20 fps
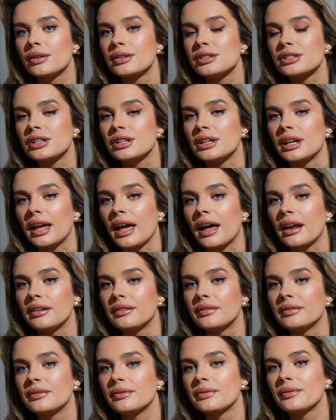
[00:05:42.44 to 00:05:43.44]
turn again.
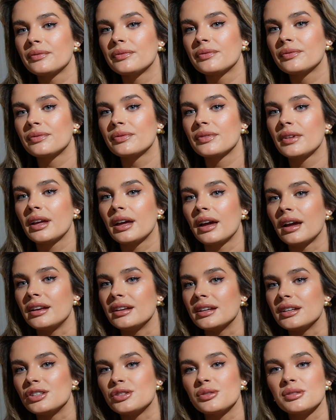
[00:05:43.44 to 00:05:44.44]
You
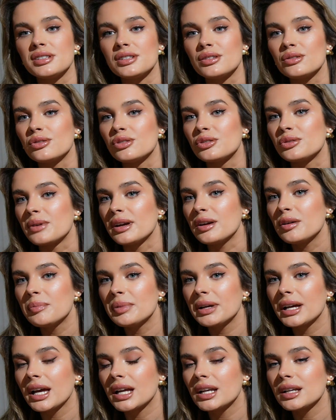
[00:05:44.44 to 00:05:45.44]
can twist it all the way up
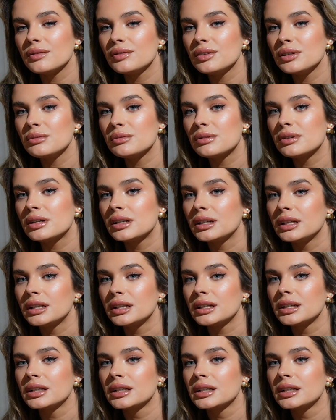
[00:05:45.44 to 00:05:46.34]
again if you want.